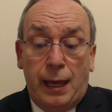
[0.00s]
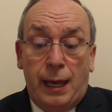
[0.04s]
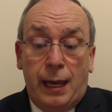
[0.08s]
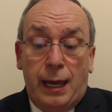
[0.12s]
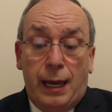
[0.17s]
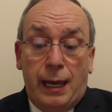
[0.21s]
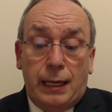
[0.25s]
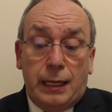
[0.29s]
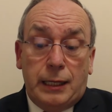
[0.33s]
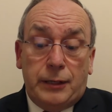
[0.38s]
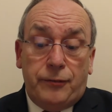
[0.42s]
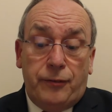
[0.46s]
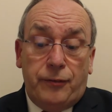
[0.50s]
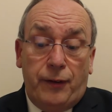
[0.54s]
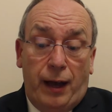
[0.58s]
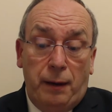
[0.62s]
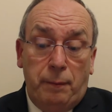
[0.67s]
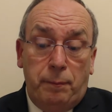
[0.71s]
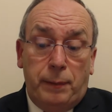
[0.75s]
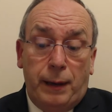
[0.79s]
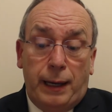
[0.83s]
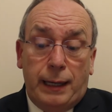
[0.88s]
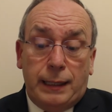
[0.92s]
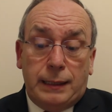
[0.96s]
It is
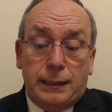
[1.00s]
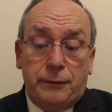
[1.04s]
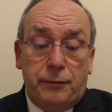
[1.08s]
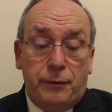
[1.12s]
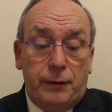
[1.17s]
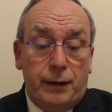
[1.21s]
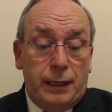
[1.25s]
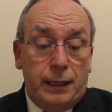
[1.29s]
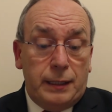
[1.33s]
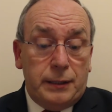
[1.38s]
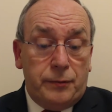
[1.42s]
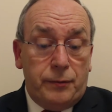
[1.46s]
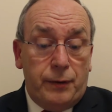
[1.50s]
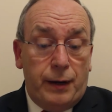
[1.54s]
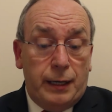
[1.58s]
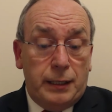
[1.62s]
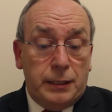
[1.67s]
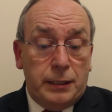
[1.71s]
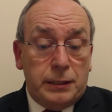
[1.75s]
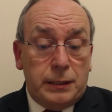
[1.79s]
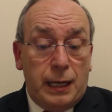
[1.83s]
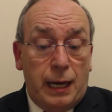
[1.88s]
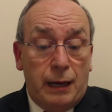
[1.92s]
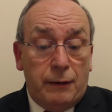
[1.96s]
far better for us,
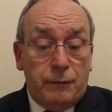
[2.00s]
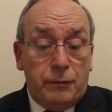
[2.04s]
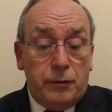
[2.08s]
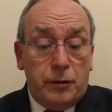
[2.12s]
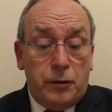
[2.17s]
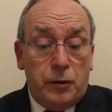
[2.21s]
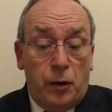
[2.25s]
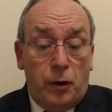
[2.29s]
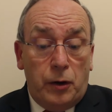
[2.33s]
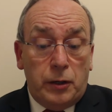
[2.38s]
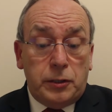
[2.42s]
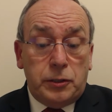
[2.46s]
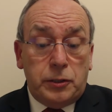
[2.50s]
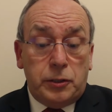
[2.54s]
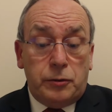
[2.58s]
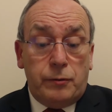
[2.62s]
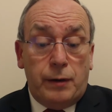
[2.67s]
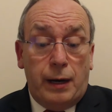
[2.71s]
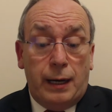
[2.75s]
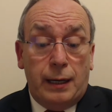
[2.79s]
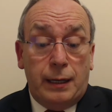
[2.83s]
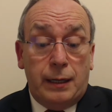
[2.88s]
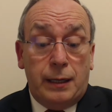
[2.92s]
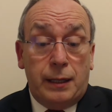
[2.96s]
friends, to have God's
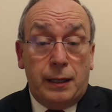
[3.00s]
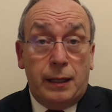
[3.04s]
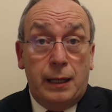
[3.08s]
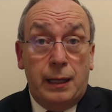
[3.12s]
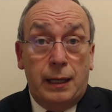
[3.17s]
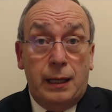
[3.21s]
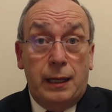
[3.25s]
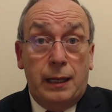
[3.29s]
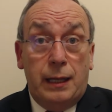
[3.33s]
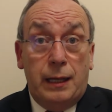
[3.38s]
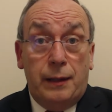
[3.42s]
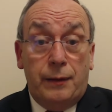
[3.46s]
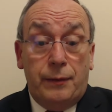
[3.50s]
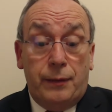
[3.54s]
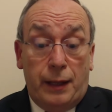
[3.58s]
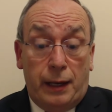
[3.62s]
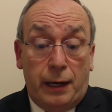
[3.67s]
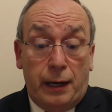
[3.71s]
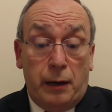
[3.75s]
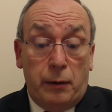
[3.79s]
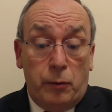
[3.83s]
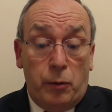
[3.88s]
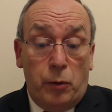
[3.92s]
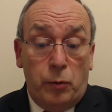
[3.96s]
strength than
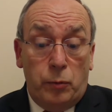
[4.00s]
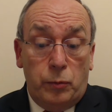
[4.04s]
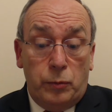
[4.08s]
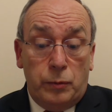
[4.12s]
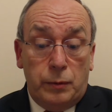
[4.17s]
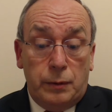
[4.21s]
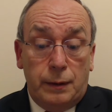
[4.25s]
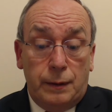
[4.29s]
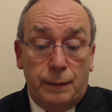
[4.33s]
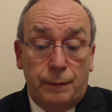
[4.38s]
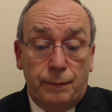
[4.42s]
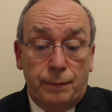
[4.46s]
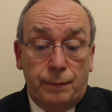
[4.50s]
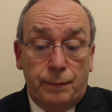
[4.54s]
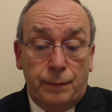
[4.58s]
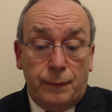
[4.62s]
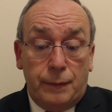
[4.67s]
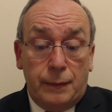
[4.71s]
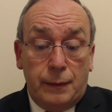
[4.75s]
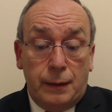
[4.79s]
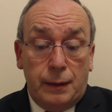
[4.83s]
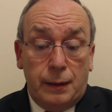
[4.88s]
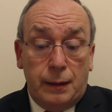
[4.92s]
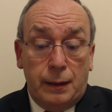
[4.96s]
our own.
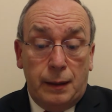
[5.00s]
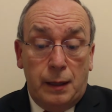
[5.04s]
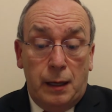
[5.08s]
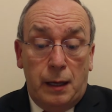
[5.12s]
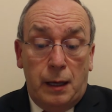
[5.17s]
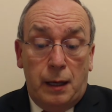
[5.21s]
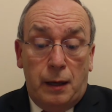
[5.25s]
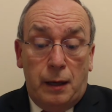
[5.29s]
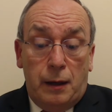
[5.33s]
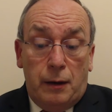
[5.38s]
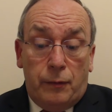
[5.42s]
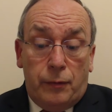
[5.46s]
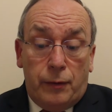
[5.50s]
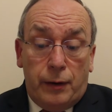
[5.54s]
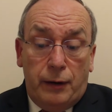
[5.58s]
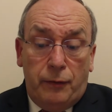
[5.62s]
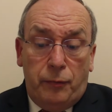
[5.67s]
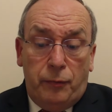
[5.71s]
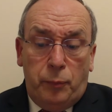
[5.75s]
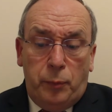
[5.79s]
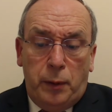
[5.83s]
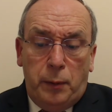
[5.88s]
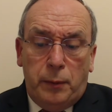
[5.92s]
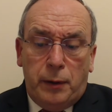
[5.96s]
For
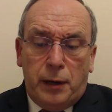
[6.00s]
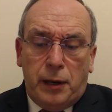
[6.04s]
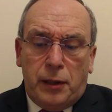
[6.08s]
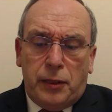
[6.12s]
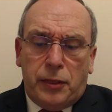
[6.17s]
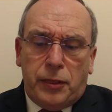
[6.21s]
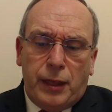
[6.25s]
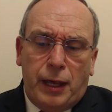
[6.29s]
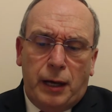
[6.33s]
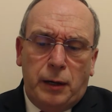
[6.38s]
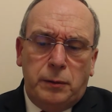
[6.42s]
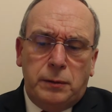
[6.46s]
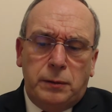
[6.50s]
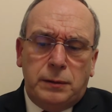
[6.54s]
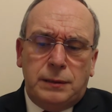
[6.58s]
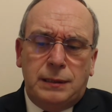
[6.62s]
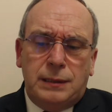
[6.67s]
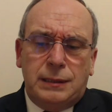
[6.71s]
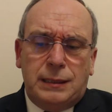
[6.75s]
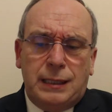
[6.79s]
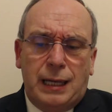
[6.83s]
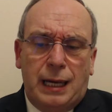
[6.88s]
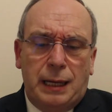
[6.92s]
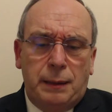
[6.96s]
if we were
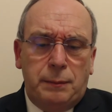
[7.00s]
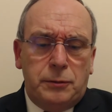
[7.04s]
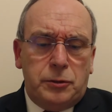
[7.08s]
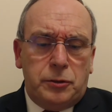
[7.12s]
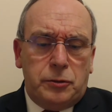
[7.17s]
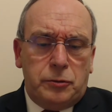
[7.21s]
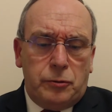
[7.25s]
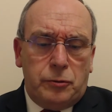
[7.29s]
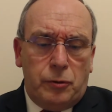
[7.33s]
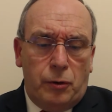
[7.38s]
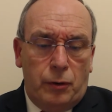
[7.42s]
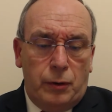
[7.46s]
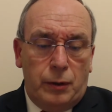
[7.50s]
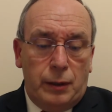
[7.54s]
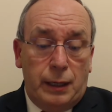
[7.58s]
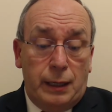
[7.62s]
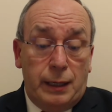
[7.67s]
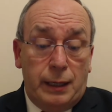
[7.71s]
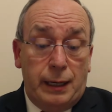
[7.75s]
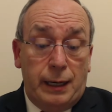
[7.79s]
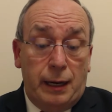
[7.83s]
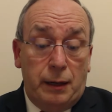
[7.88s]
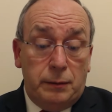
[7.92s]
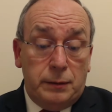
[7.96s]
1,000 times stronger
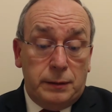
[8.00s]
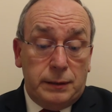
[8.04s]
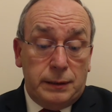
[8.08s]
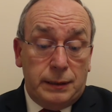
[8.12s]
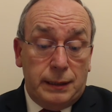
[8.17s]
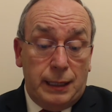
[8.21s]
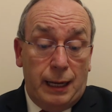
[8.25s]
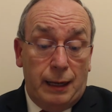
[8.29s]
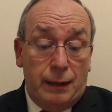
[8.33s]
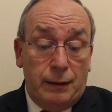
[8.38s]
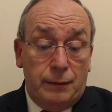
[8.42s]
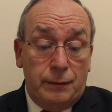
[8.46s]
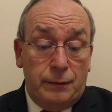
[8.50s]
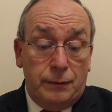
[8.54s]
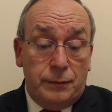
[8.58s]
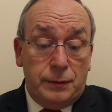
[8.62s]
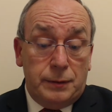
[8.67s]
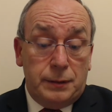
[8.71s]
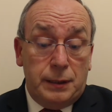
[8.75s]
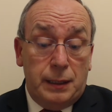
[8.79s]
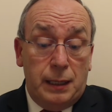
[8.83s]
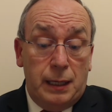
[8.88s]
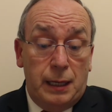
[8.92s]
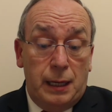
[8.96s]
in
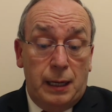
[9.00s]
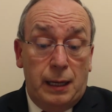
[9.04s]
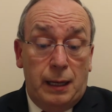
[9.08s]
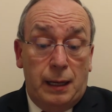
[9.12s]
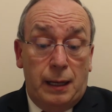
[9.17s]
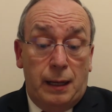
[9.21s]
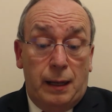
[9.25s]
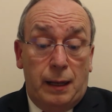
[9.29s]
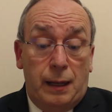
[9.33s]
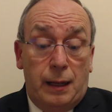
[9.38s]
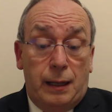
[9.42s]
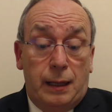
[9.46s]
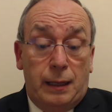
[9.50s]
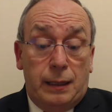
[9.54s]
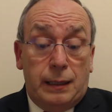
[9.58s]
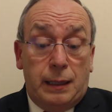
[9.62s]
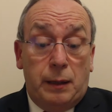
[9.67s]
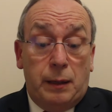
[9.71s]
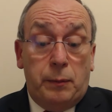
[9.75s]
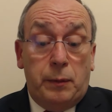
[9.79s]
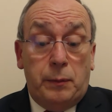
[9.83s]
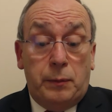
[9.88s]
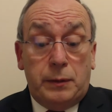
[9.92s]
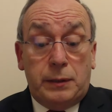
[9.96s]
ourselves,
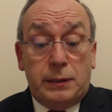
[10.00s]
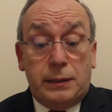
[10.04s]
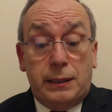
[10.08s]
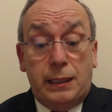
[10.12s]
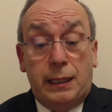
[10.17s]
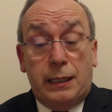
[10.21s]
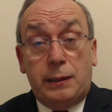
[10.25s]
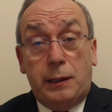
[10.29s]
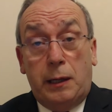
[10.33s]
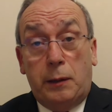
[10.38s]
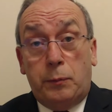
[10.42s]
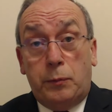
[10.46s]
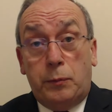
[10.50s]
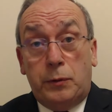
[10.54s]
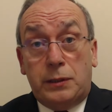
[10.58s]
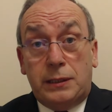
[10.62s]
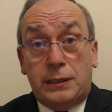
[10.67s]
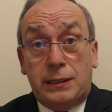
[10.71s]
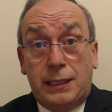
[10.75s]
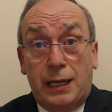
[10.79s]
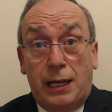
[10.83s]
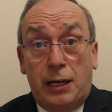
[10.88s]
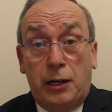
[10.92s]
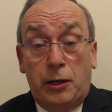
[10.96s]
then it would
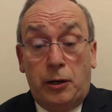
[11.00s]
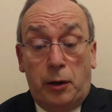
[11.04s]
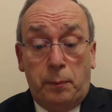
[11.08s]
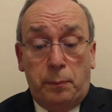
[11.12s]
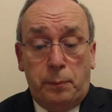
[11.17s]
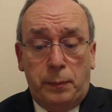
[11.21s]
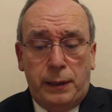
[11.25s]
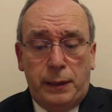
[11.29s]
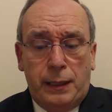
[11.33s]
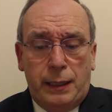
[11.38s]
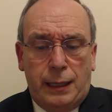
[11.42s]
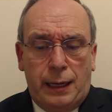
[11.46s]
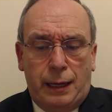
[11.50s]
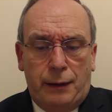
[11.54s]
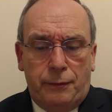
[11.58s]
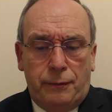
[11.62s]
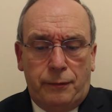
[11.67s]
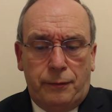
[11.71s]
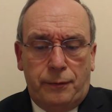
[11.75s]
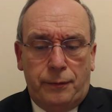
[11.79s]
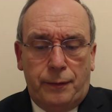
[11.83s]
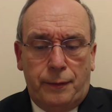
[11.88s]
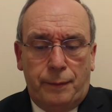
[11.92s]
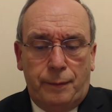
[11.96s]
still not be
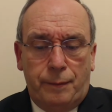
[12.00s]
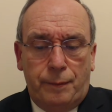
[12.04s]
enough